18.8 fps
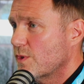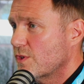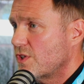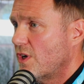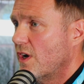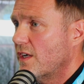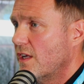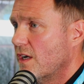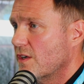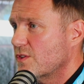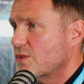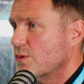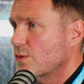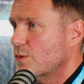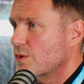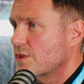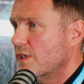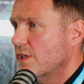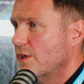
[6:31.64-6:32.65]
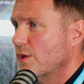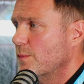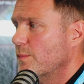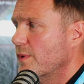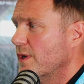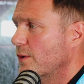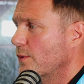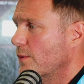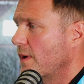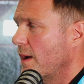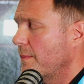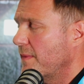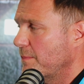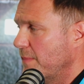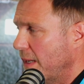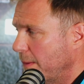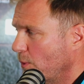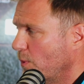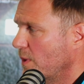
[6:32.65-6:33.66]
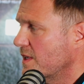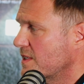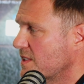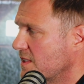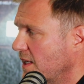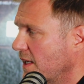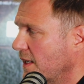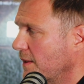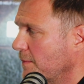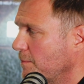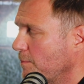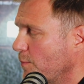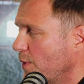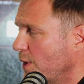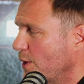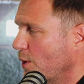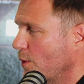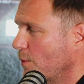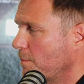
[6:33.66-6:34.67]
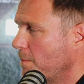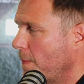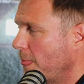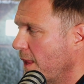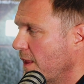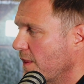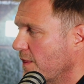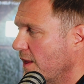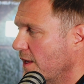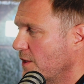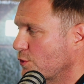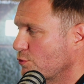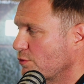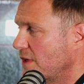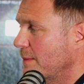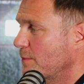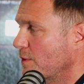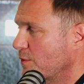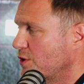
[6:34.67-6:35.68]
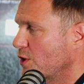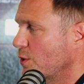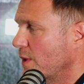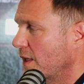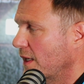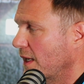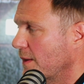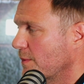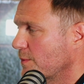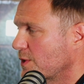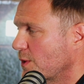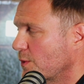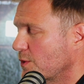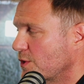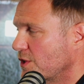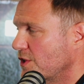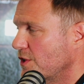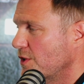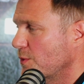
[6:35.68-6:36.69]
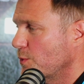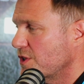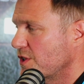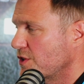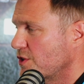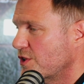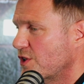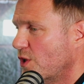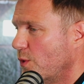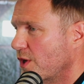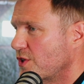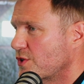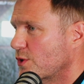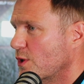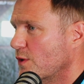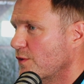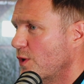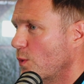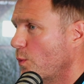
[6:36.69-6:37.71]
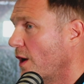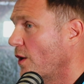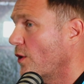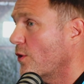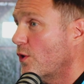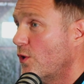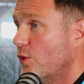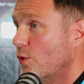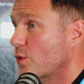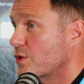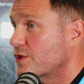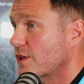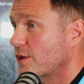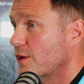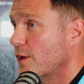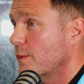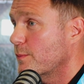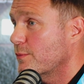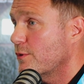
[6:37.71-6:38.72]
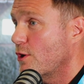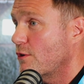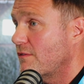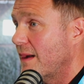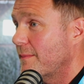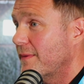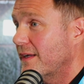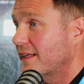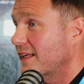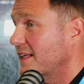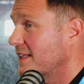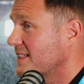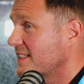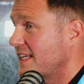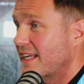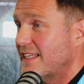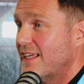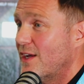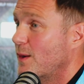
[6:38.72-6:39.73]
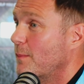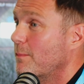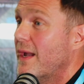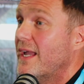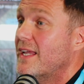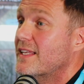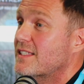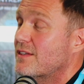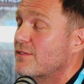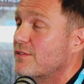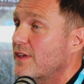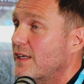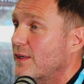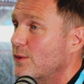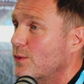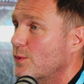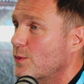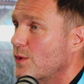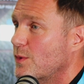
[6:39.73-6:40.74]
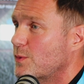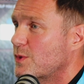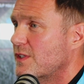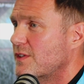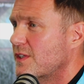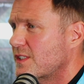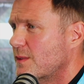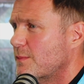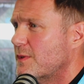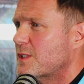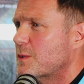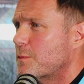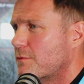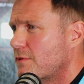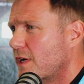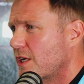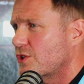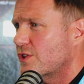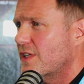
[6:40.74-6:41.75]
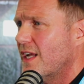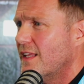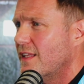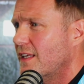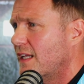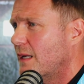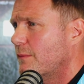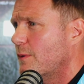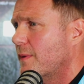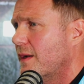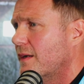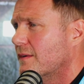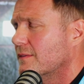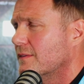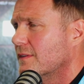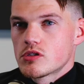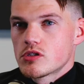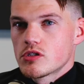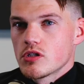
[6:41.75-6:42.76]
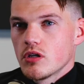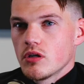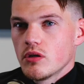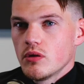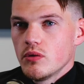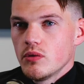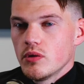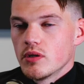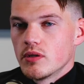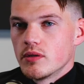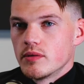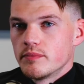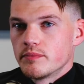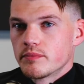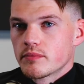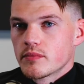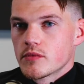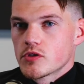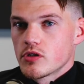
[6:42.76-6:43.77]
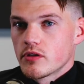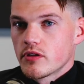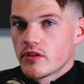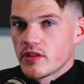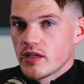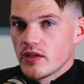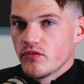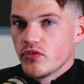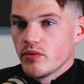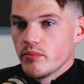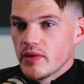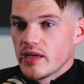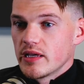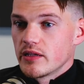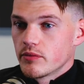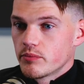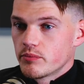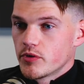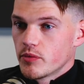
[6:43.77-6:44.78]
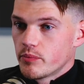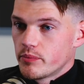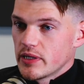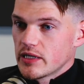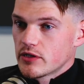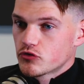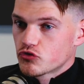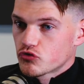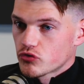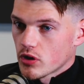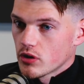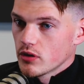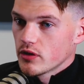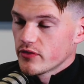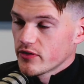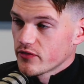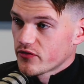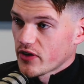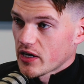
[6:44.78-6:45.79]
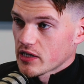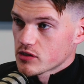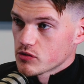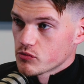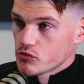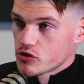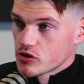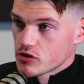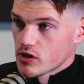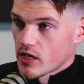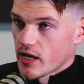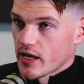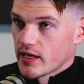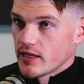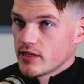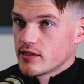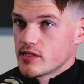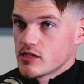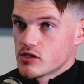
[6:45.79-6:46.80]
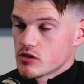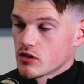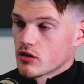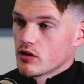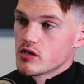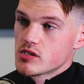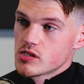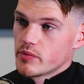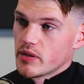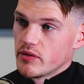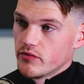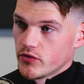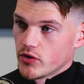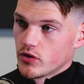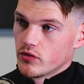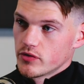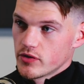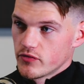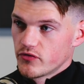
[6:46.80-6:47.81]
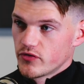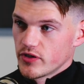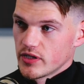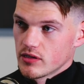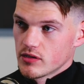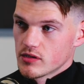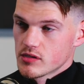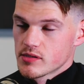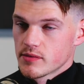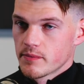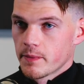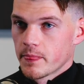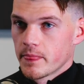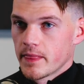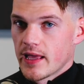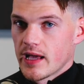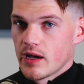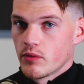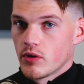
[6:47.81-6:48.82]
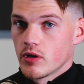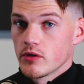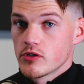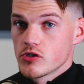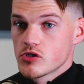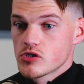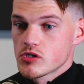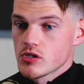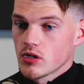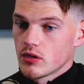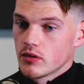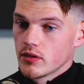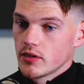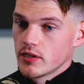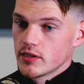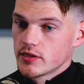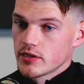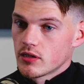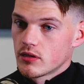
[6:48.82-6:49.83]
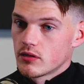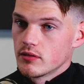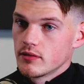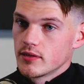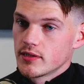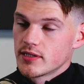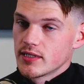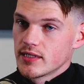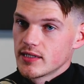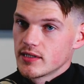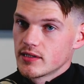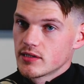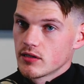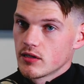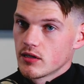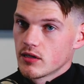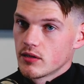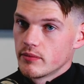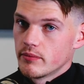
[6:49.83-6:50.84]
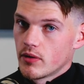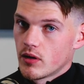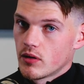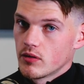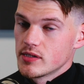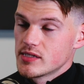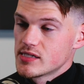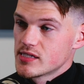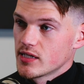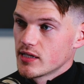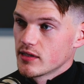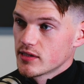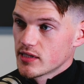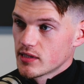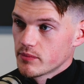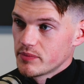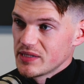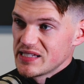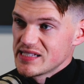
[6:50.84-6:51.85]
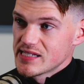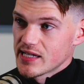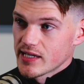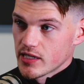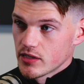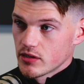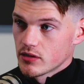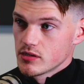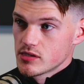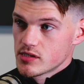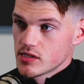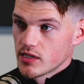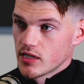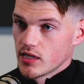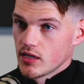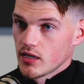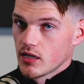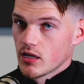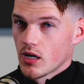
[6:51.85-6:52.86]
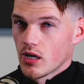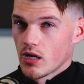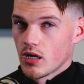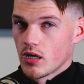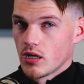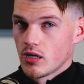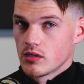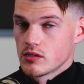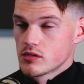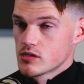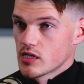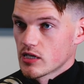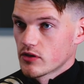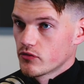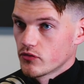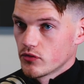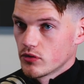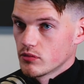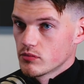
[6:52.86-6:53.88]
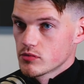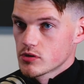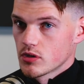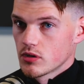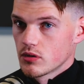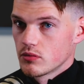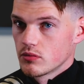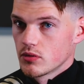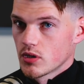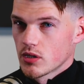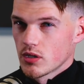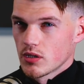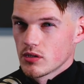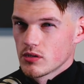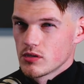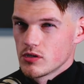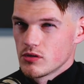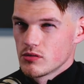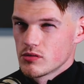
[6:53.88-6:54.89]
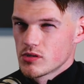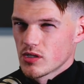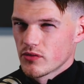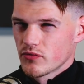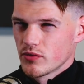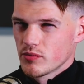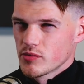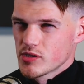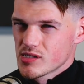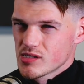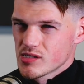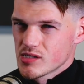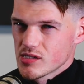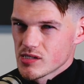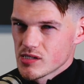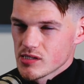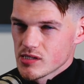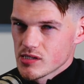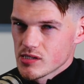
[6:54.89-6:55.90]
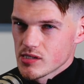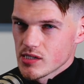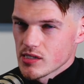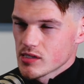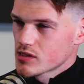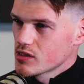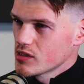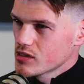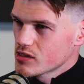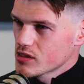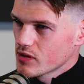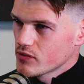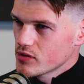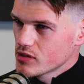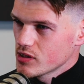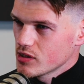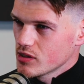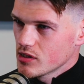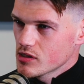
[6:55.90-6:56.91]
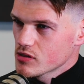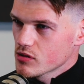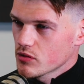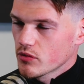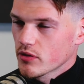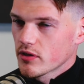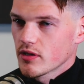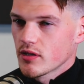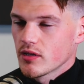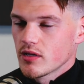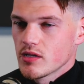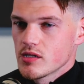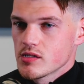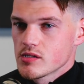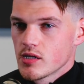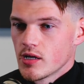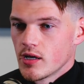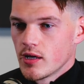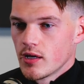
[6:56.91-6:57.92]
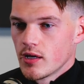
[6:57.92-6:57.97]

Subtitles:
side hustles that you built, I mean, people listening, you know, they dream of doing it. So was it just a question of you went on a course to learn programming and then sat down and made something? Or was it some inspiration? How did it come about? So the thing for me, the big driving factor was just a desire to be involved in fitness. Now, on the side, I did IT. I did a BTEC in IT in sixth form. So I think you do sixth form at 16, 17 years old, I think it is.